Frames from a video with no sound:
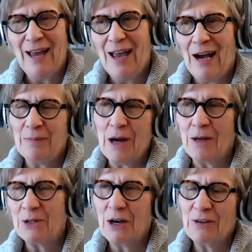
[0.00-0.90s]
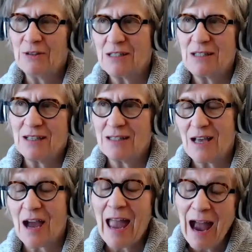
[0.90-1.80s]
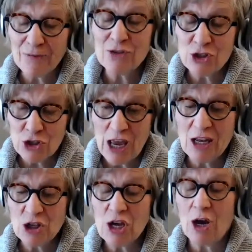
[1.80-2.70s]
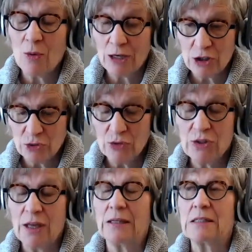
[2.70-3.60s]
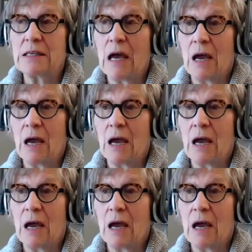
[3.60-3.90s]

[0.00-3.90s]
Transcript: I'm kind of, I have to change how I do things